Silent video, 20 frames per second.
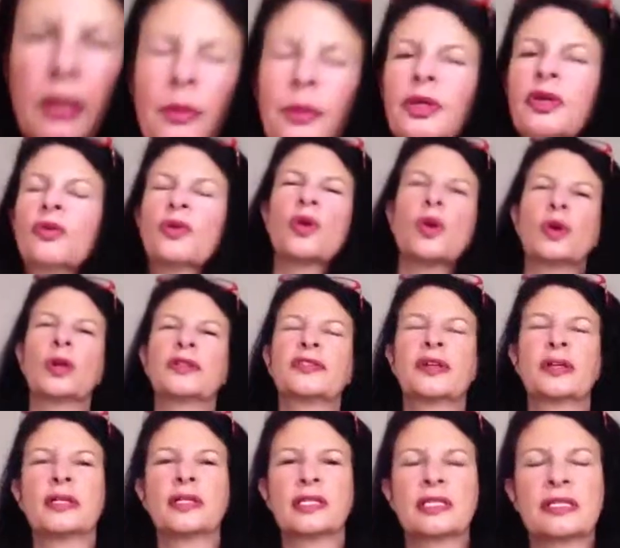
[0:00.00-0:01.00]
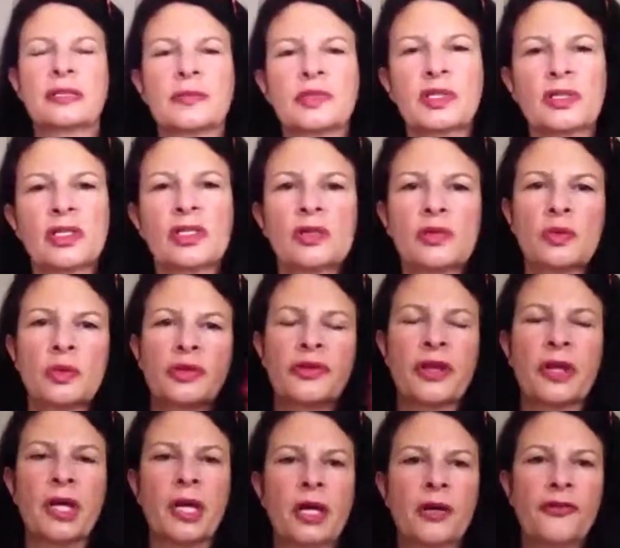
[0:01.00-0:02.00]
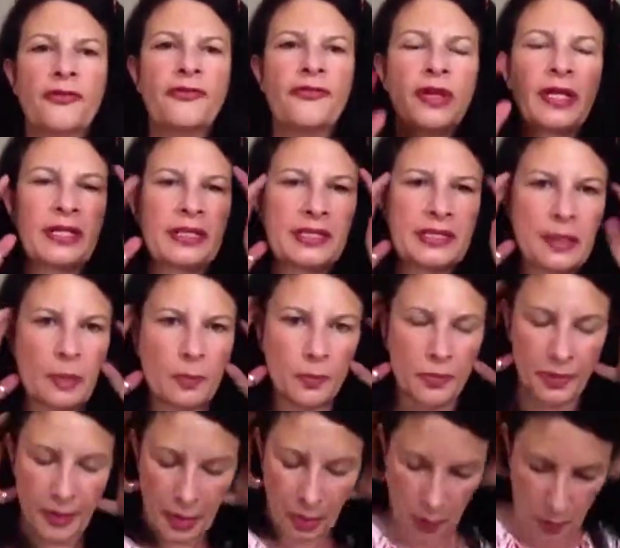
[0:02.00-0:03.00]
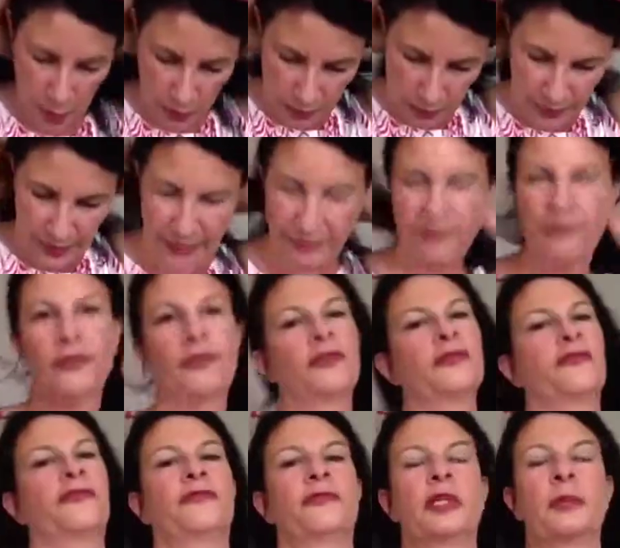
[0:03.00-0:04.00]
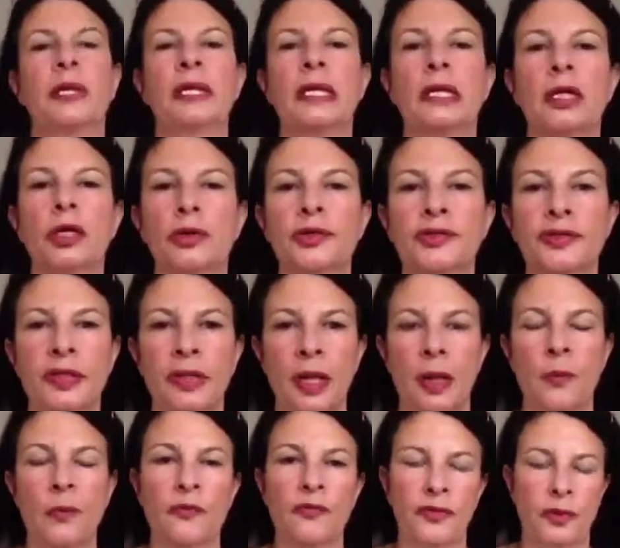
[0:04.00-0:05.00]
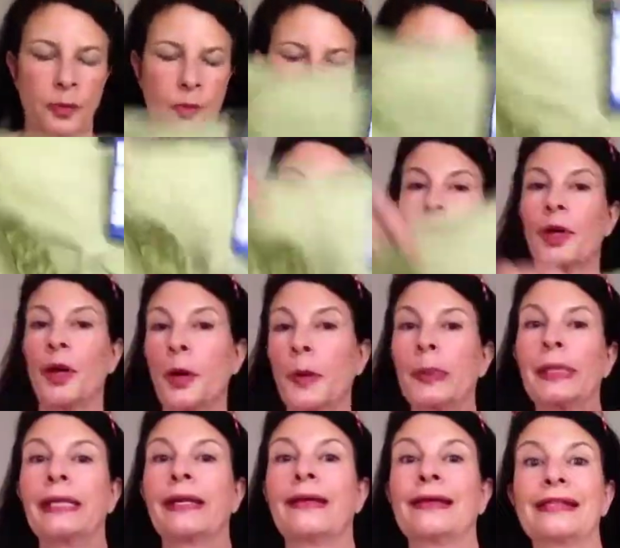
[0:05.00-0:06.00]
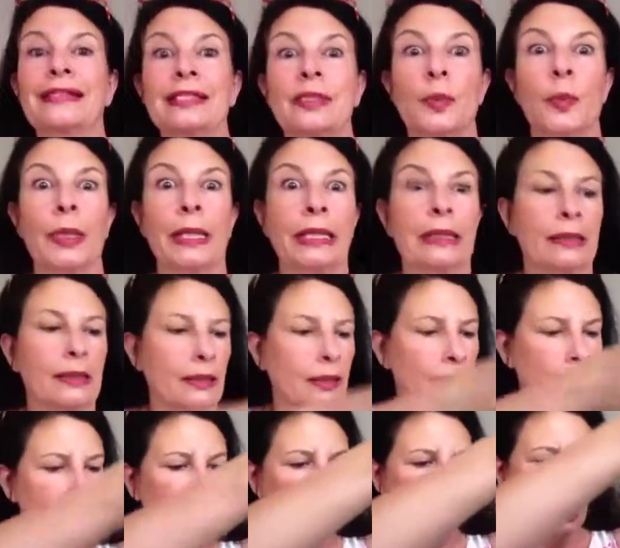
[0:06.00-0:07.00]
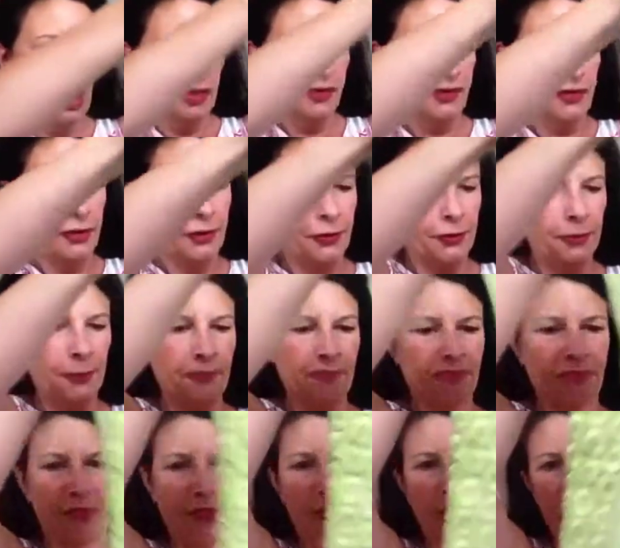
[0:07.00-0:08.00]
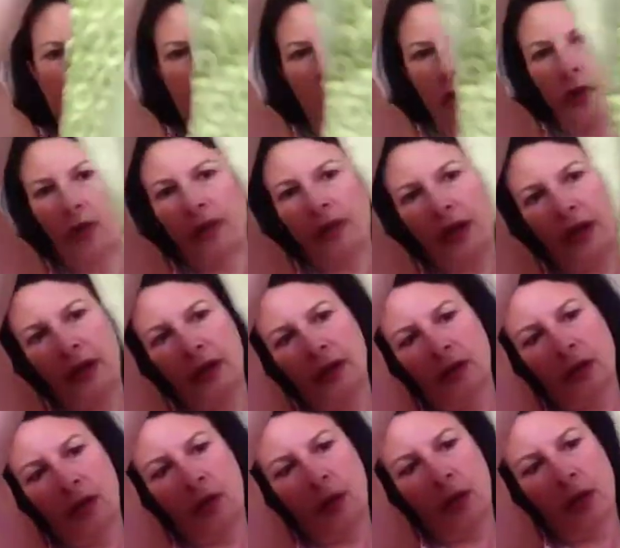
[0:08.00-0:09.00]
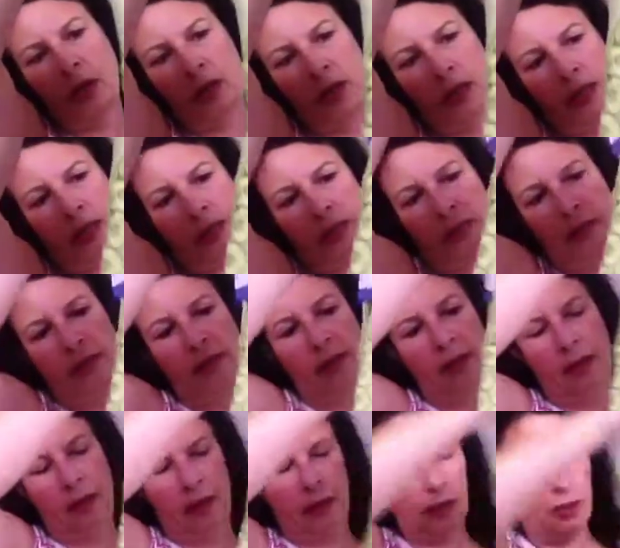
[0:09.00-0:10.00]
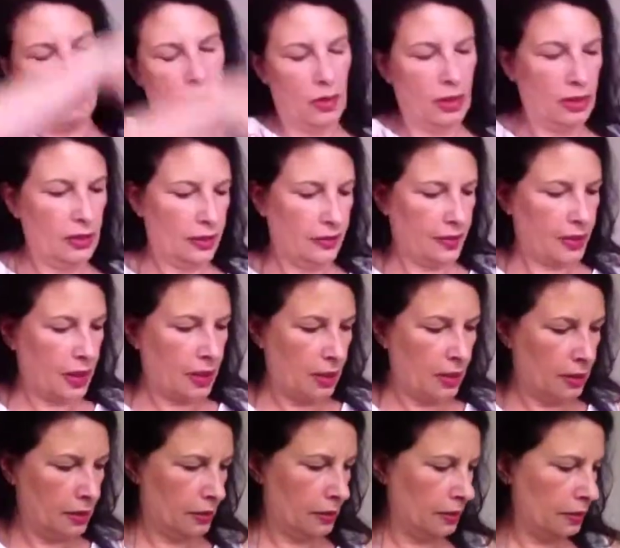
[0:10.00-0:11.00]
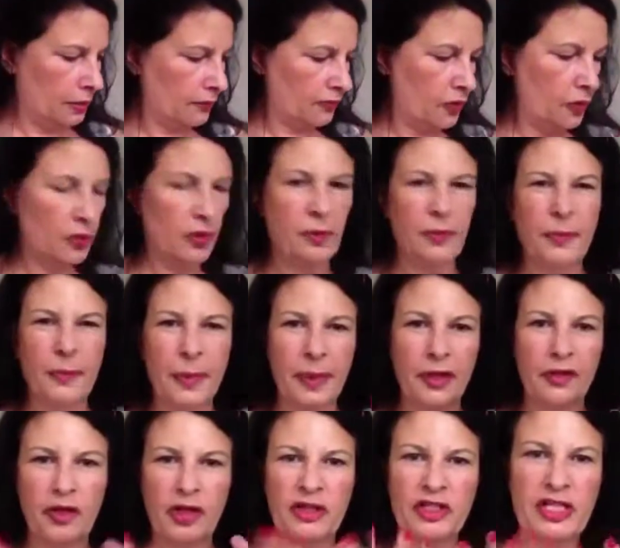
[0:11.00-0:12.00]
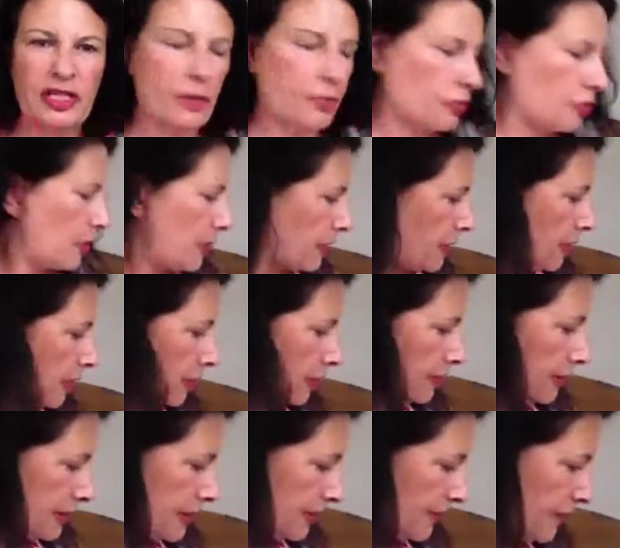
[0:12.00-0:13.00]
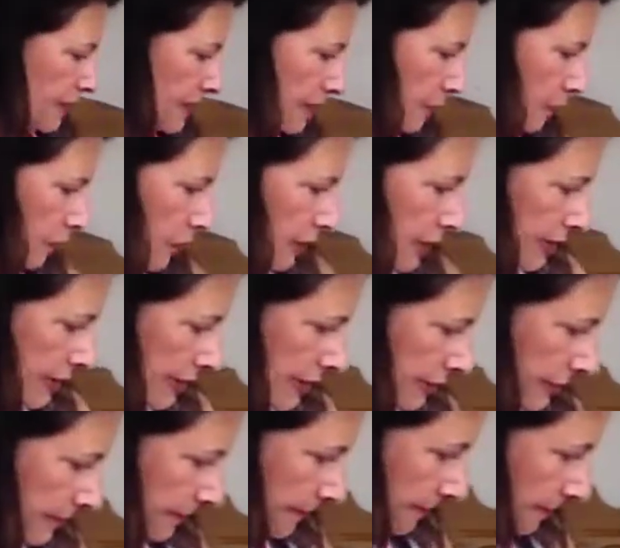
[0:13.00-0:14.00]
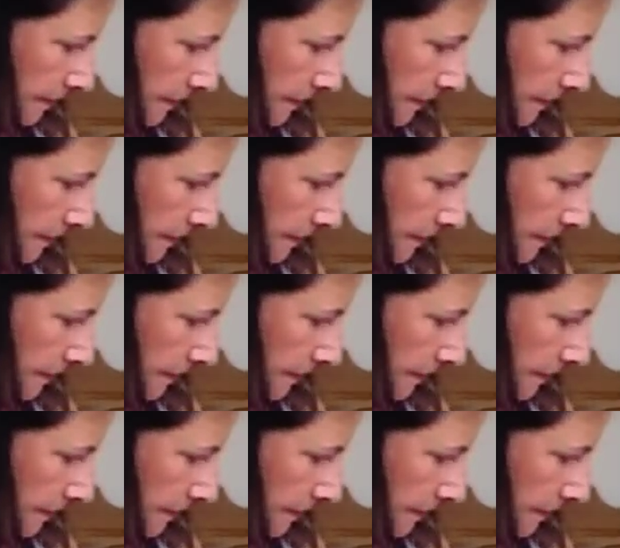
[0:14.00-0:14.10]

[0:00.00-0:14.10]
know, when you're on holiday, you just want to fling something on and to be loose and comfortable, because I'm going next week. So I've got that, and I quite like that a lot. I like the colour. I've gone into the bright colours for some reason.